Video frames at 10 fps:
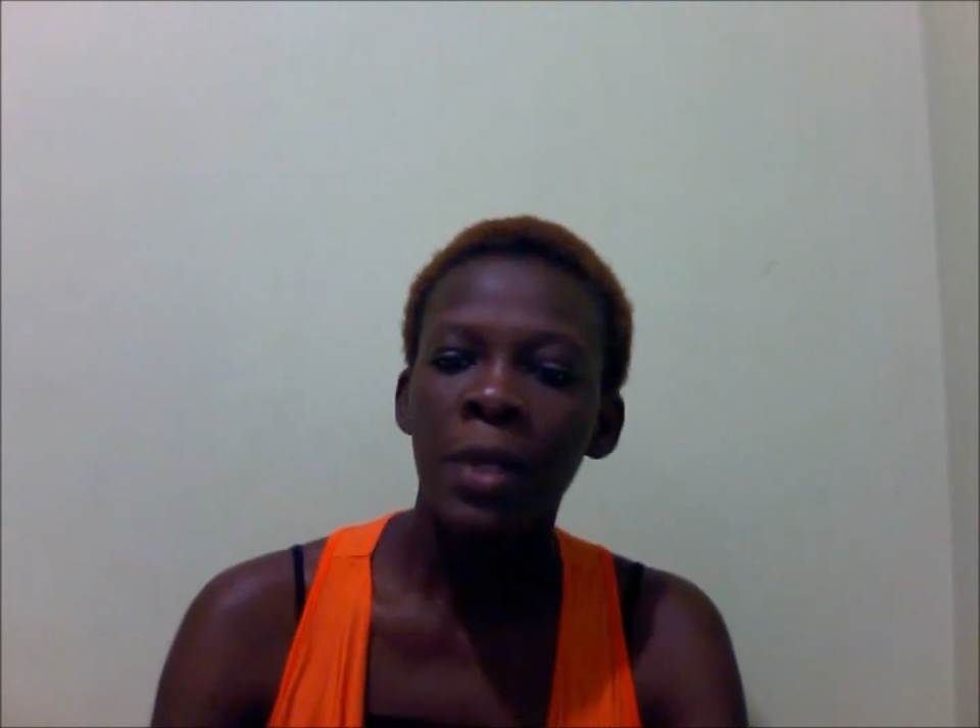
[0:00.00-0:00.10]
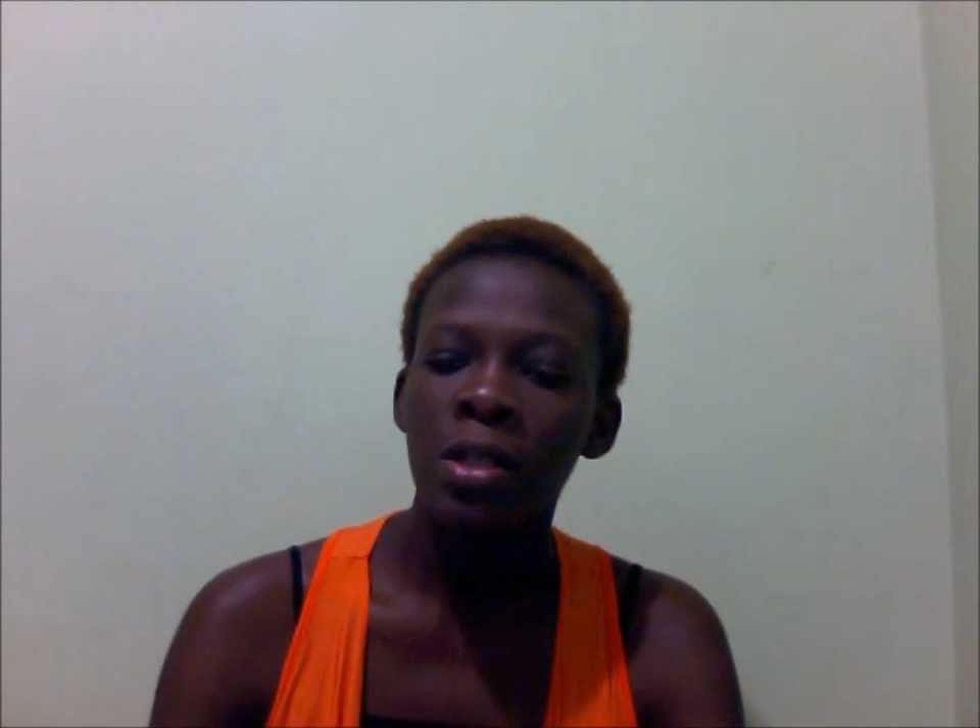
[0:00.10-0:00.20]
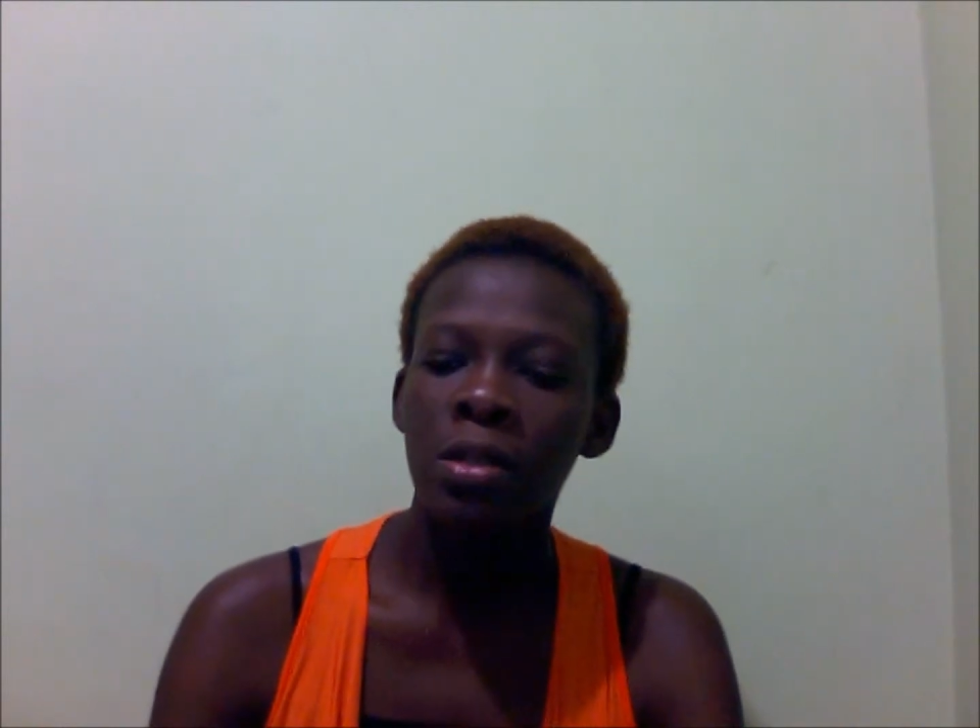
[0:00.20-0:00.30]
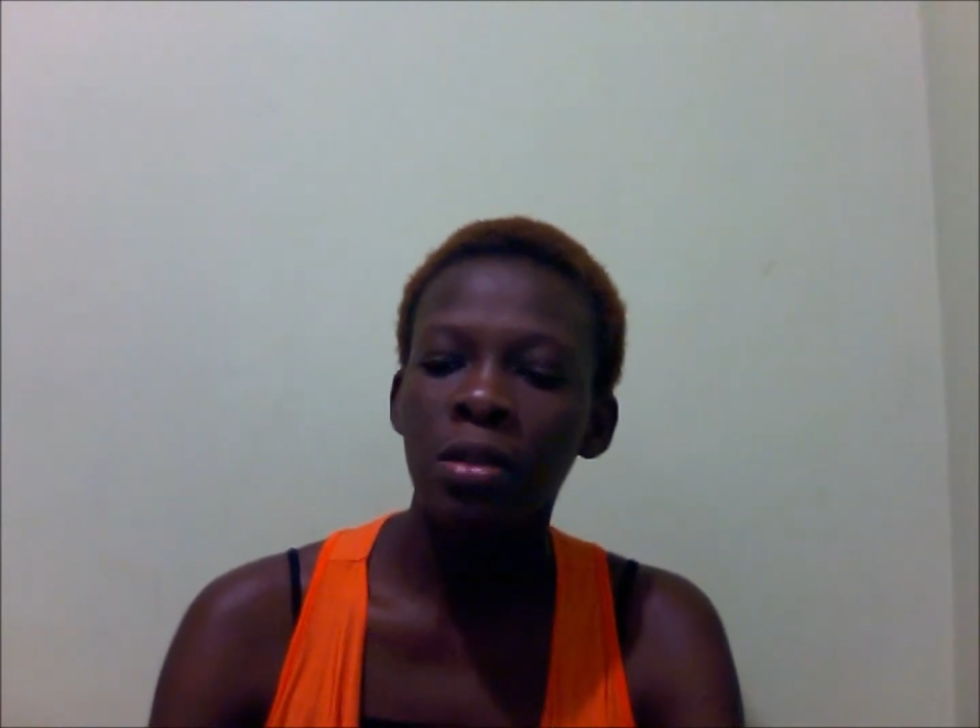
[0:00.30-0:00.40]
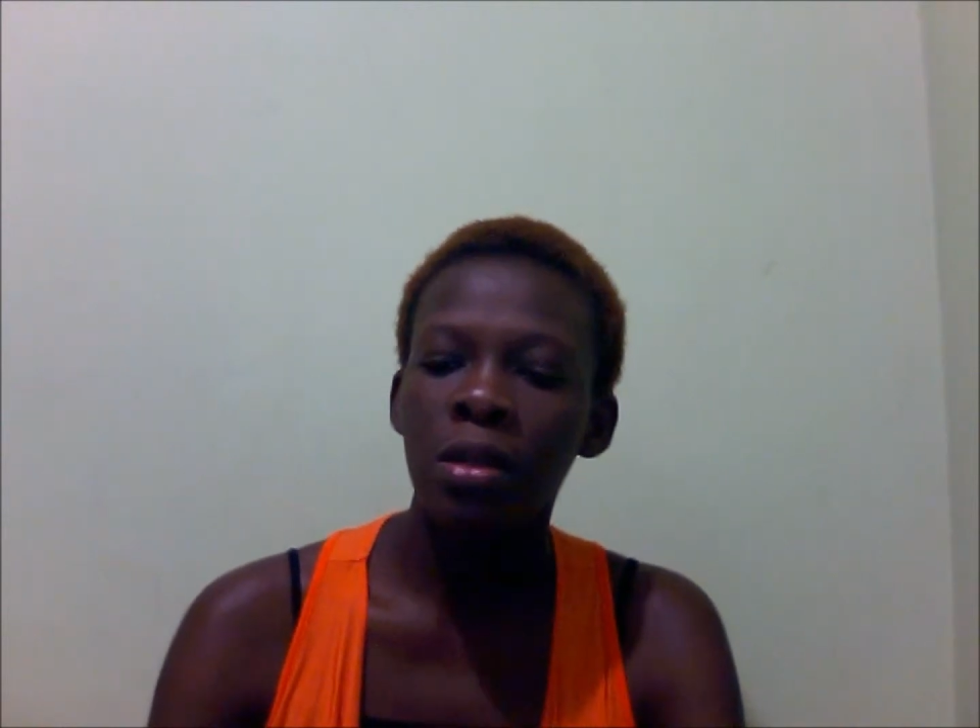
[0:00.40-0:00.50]

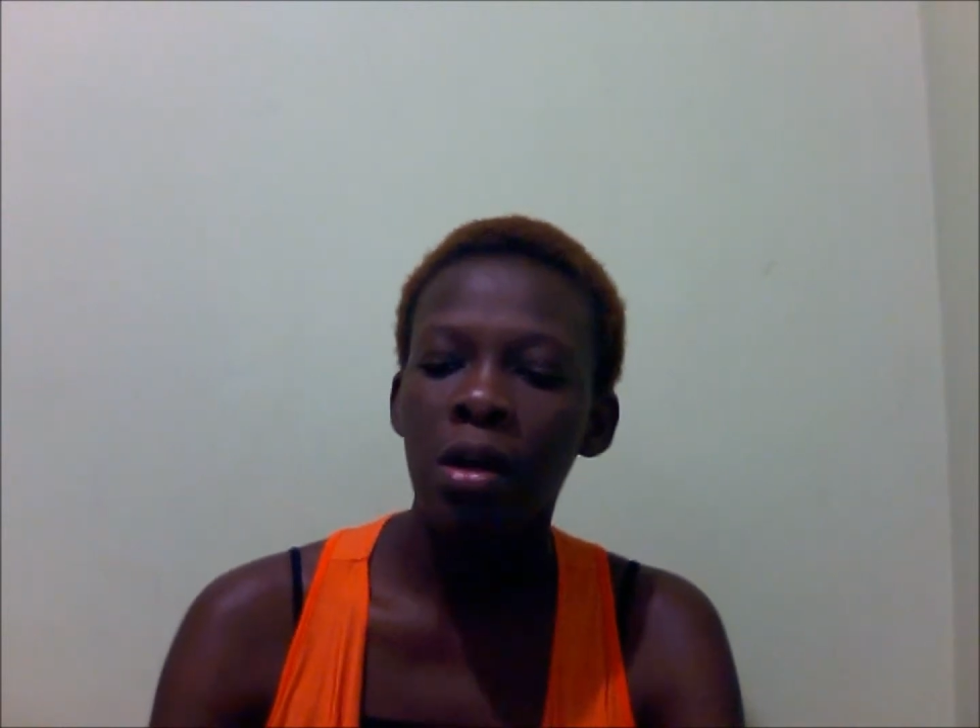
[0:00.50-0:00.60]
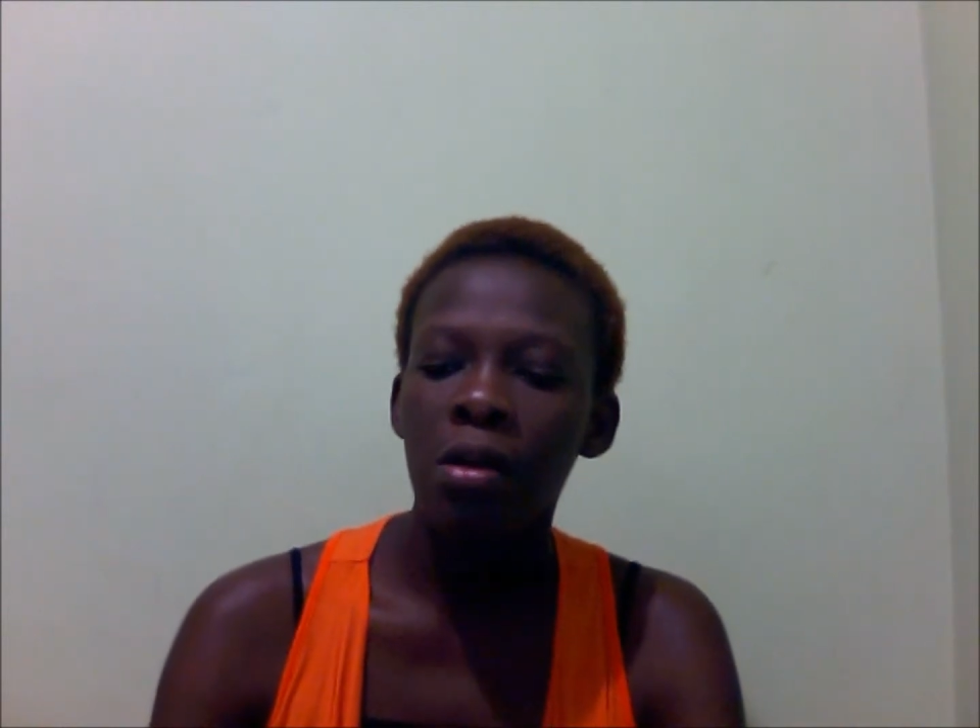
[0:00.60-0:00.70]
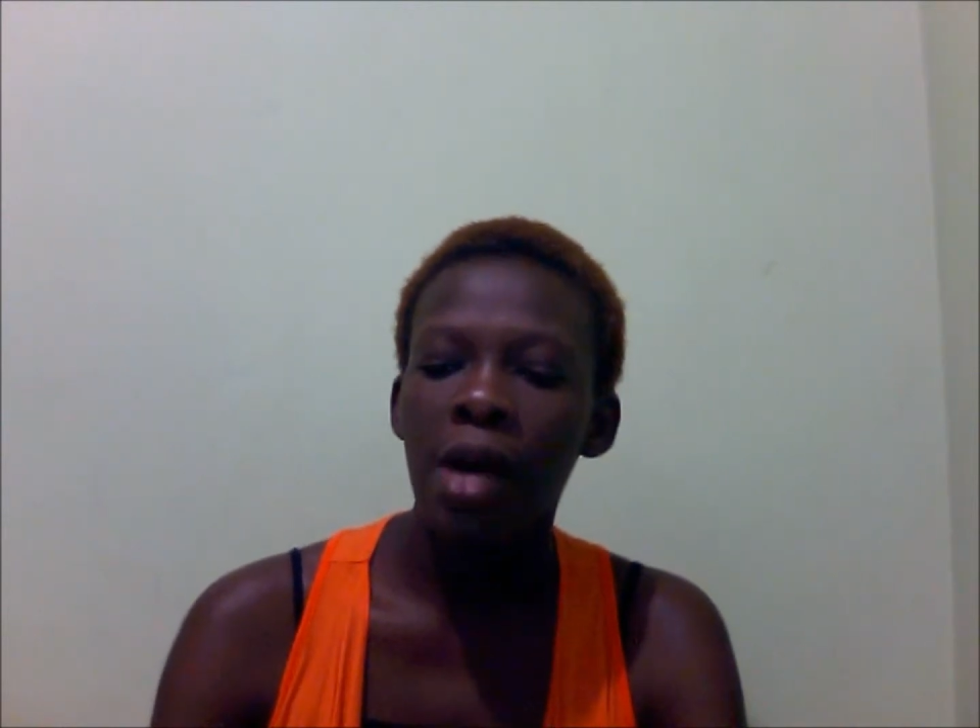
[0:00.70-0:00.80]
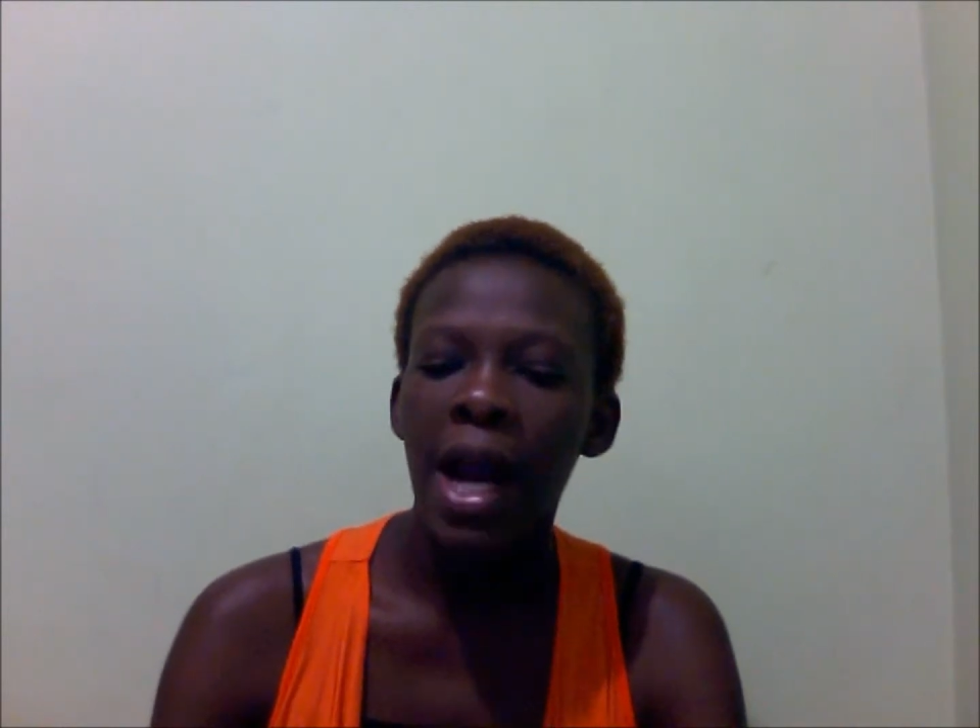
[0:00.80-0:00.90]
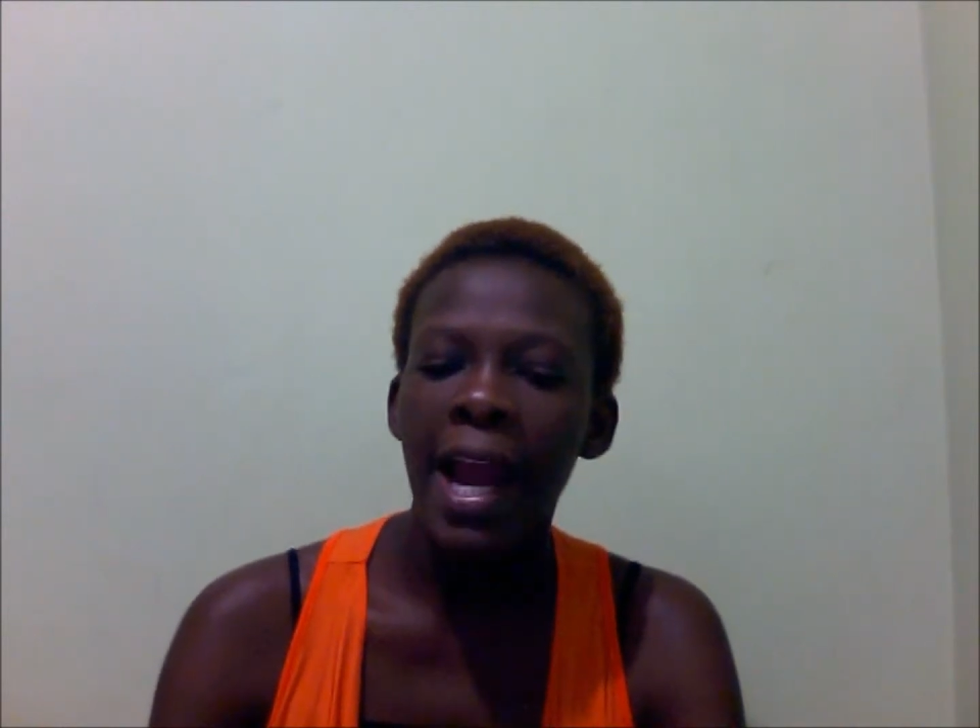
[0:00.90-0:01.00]
So
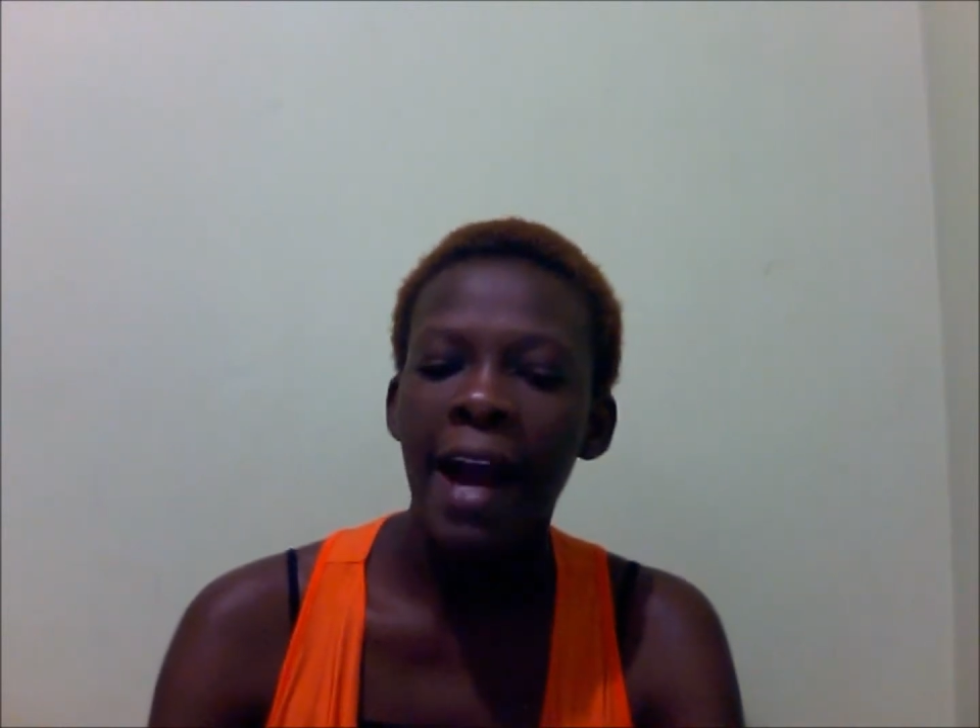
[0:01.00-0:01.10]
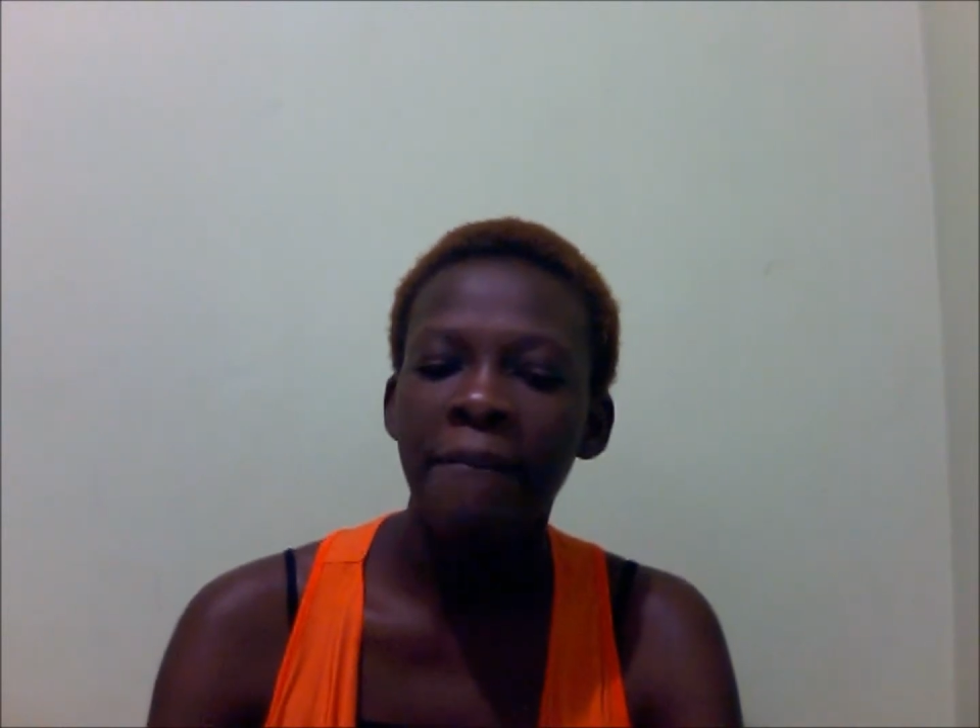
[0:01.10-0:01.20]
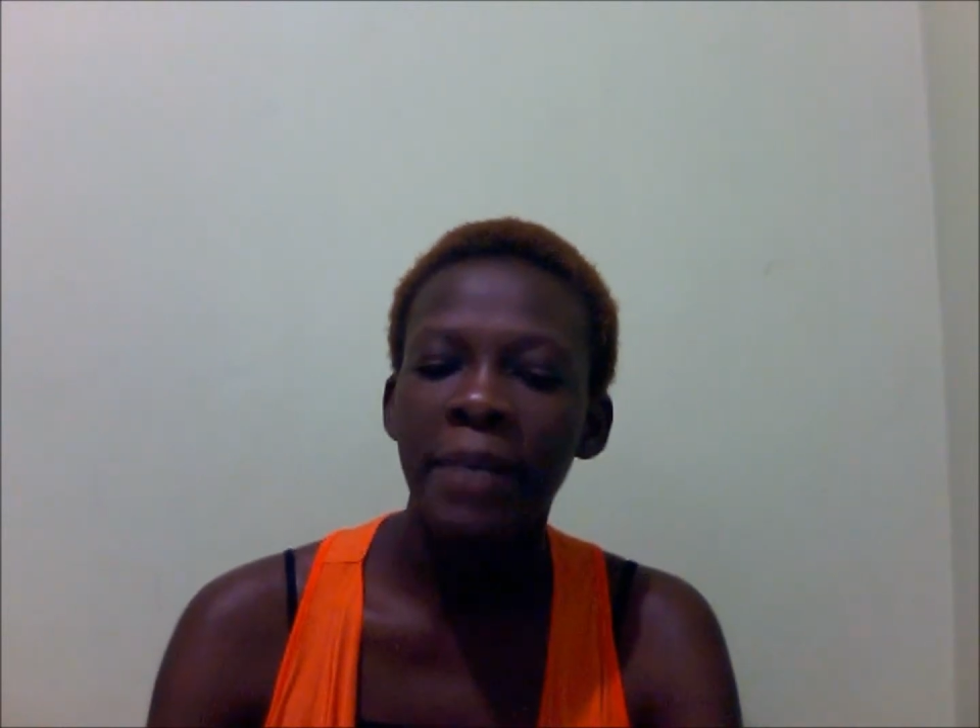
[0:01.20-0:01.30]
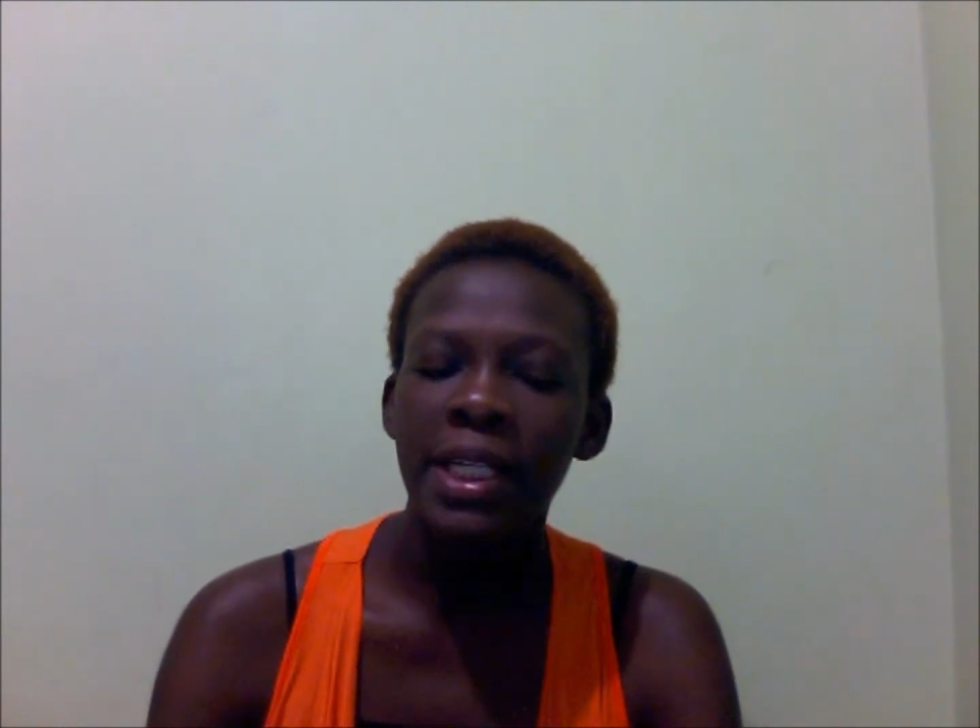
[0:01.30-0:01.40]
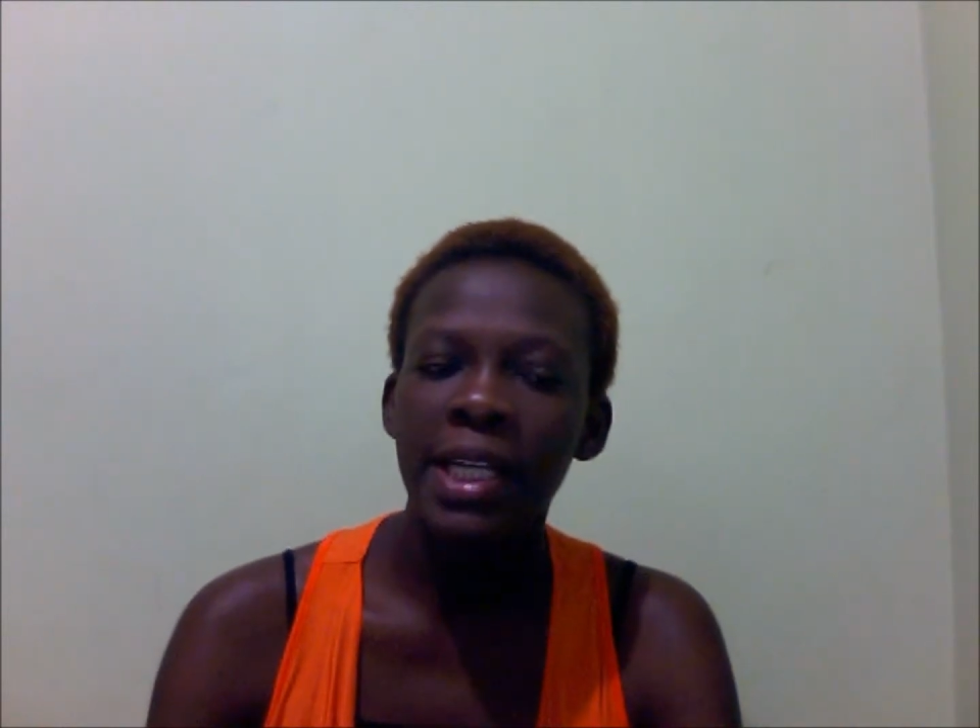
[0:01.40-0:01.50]
now I have been